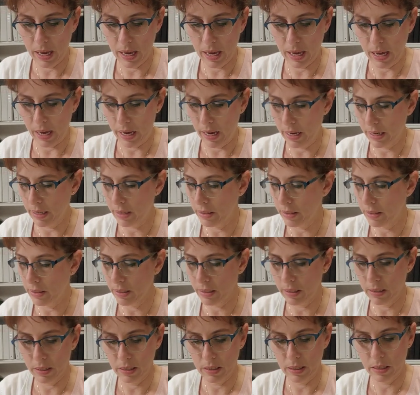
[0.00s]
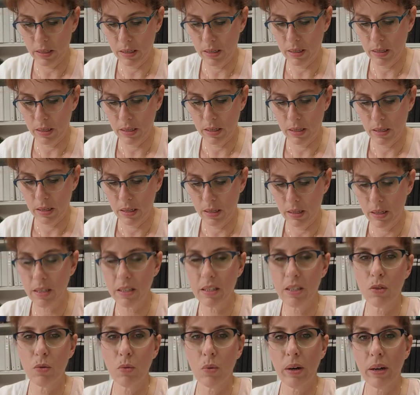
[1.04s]
and
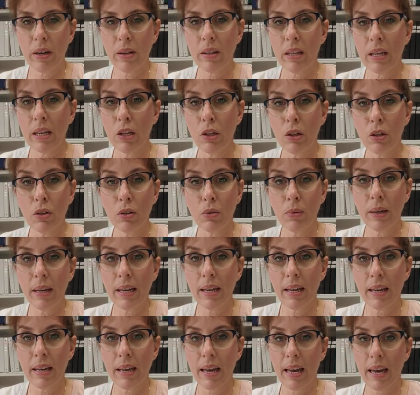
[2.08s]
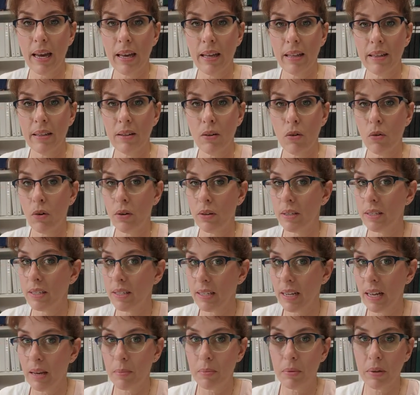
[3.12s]
this is where the gluing or the
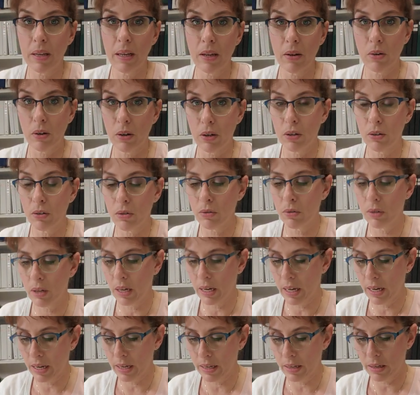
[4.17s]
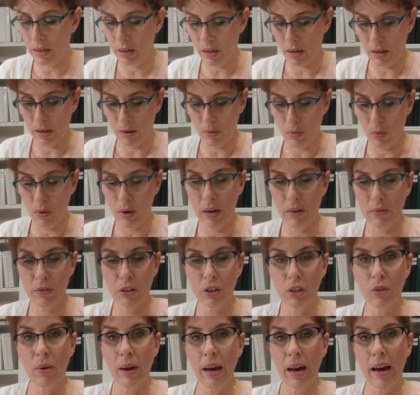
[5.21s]
stapling or a glue gun, whatever
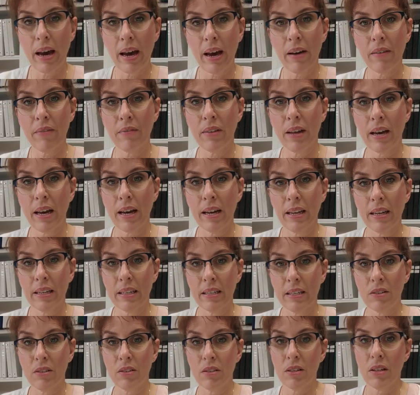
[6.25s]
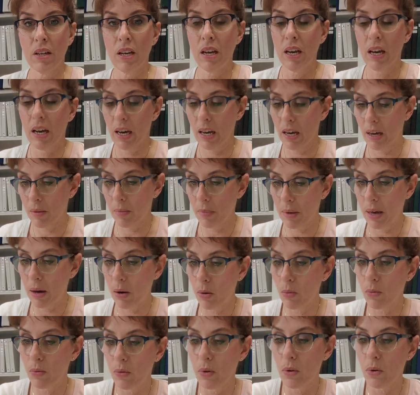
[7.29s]
you have that is
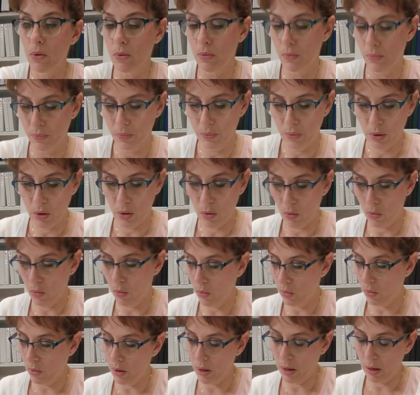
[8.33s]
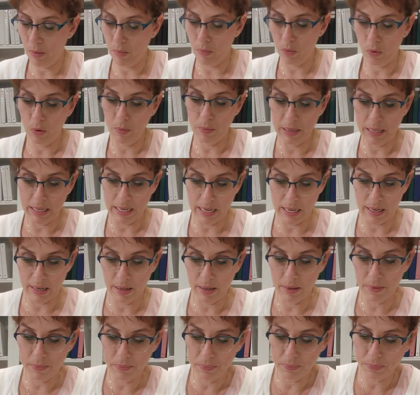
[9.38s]
helpful, will be
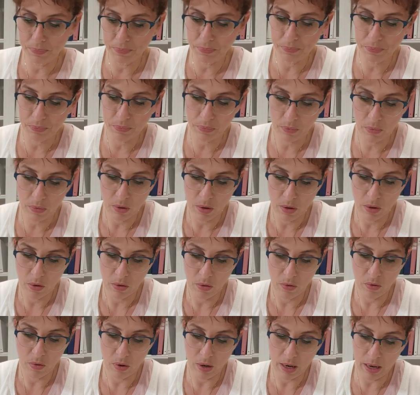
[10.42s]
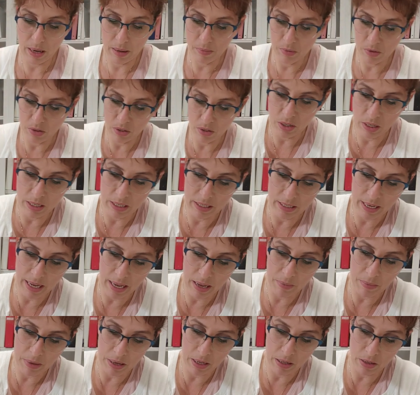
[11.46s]
needed. I'm going to
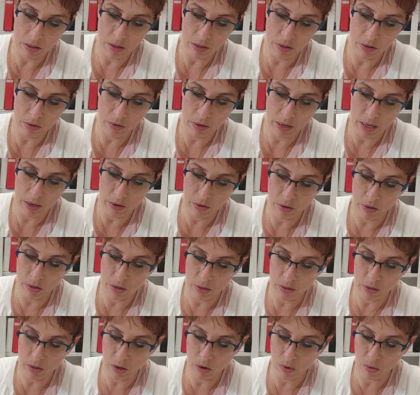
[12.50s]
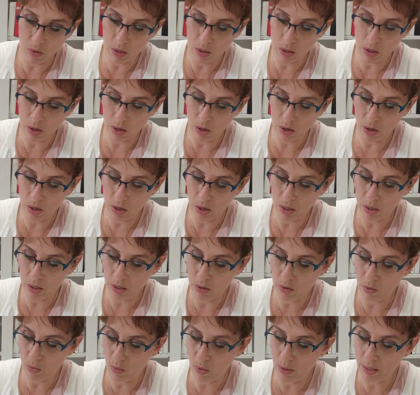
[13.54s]
take my glue and go
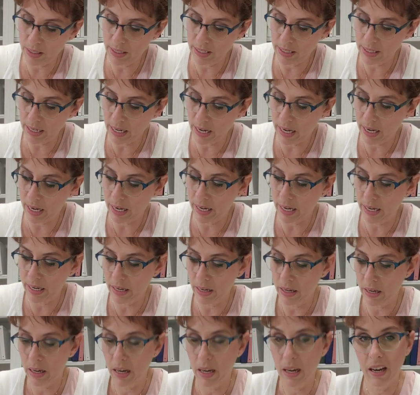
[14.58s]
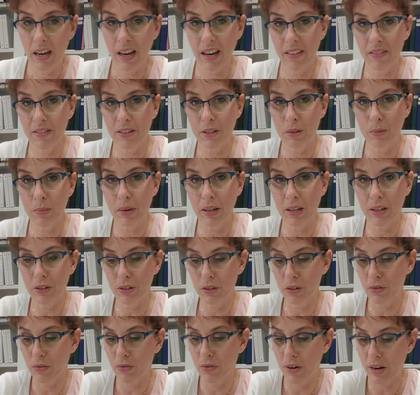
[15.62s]
along one side of this
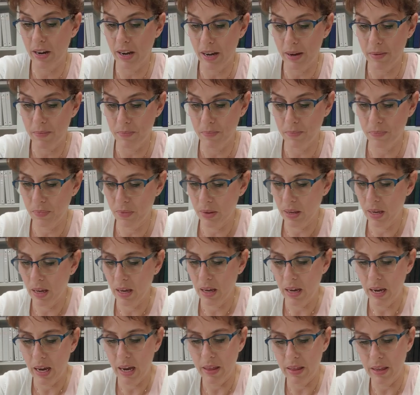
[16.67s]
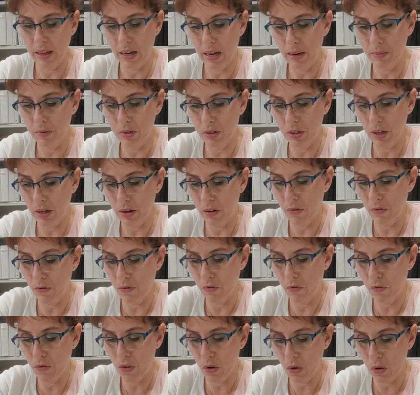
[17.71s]
picture frame, and then I'm just going to
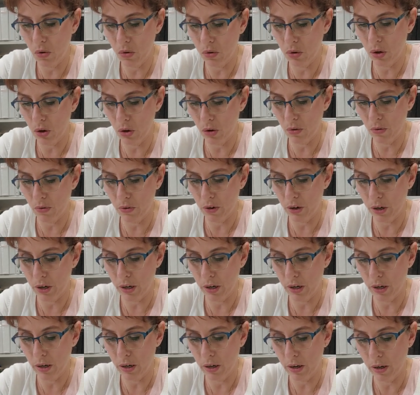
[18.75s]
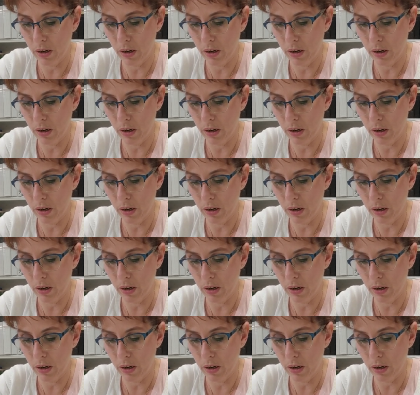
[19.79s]
fold over